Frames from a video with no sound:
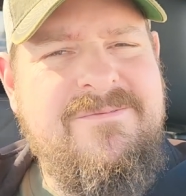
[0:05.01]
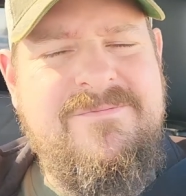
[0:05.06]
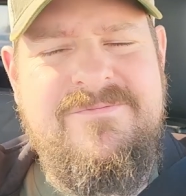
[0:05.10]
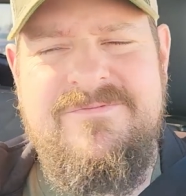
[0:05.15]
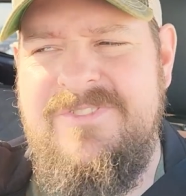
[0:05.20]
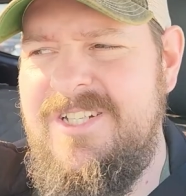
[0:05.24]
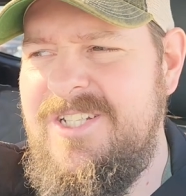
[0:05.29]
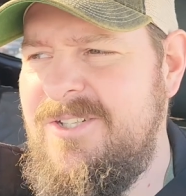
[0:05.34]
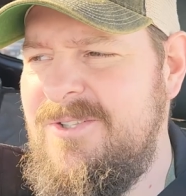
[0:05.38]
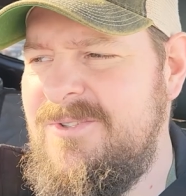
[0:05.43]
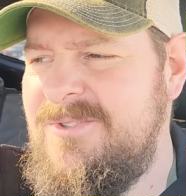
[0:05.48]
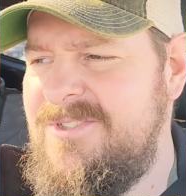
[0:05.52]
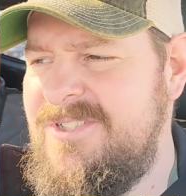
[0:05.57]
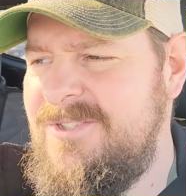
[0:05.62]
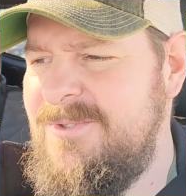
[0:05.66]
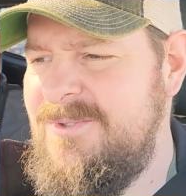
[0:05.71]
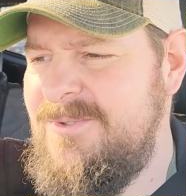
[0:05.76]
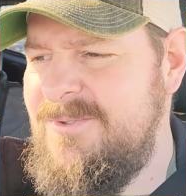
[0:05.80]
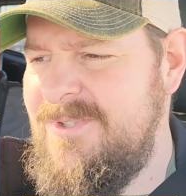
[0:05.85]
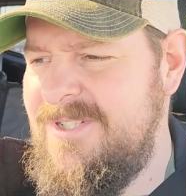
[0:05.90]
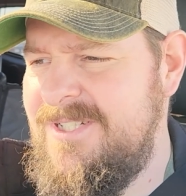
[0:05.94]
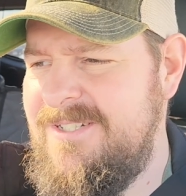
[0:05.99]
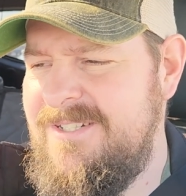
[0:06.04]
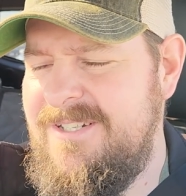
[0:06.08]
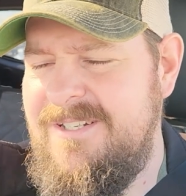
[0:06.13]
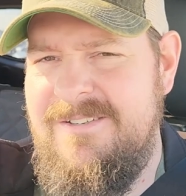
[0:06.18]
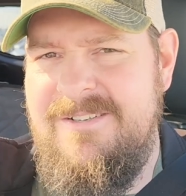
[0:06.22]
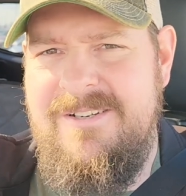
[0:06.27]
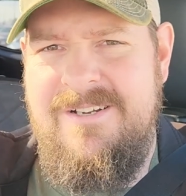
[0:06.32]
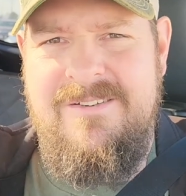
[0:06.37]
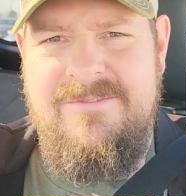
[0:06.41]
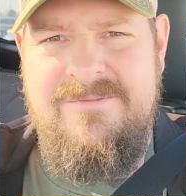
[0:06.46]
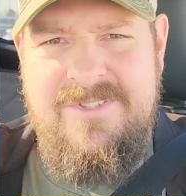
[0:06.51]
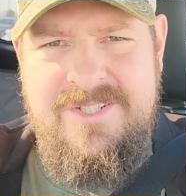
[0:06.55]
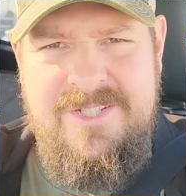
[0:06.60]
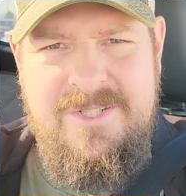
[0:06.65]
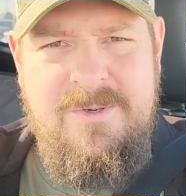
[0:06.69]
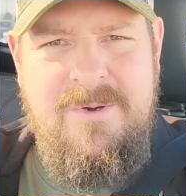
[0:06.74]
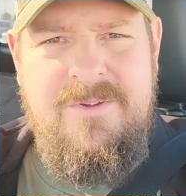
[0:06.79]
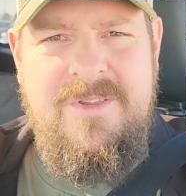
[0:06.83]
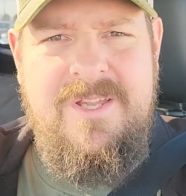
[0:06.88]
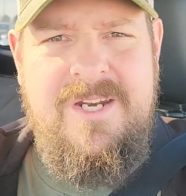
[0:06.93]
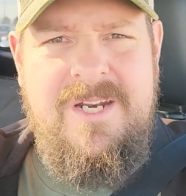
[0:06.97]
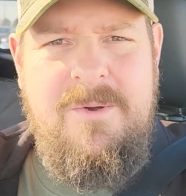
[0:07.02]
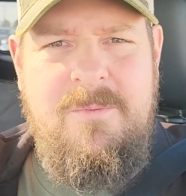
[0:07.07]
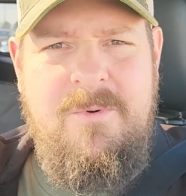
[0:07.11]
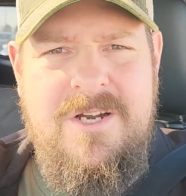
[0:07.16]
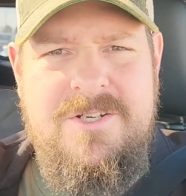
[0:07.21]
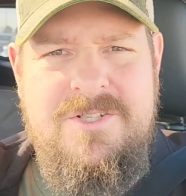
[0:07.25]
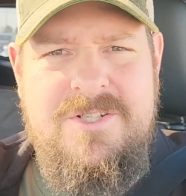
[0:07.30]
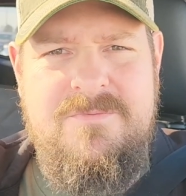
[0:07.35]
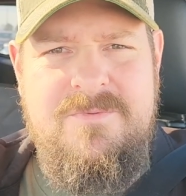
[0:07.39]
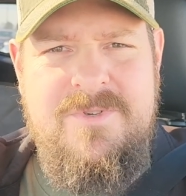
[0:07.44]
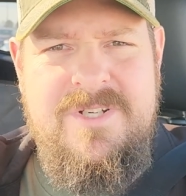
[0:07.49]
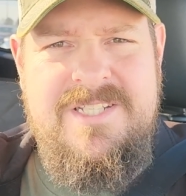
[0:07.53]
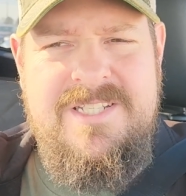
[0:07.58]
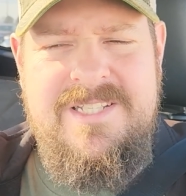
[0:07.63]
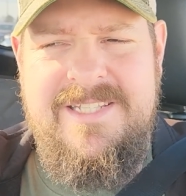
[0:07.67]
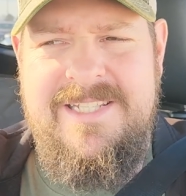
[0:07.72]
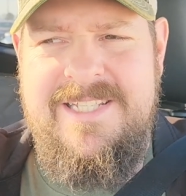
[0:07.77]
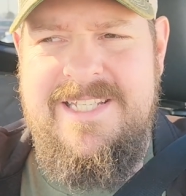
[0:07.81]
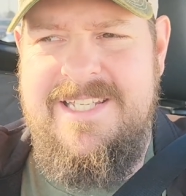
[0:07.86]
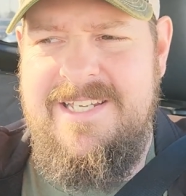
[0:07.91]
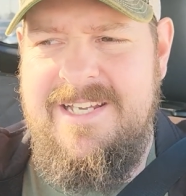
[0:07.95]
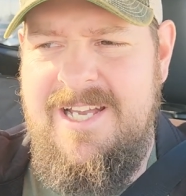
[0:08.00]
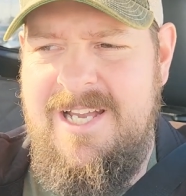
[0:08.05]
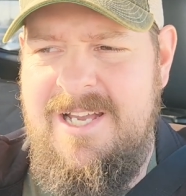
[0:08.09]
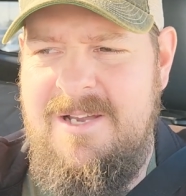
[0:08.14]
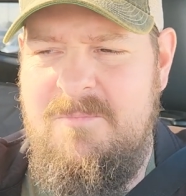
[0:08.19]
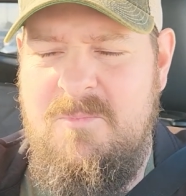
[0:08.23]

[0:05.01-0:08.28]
video to a video that I watched recently,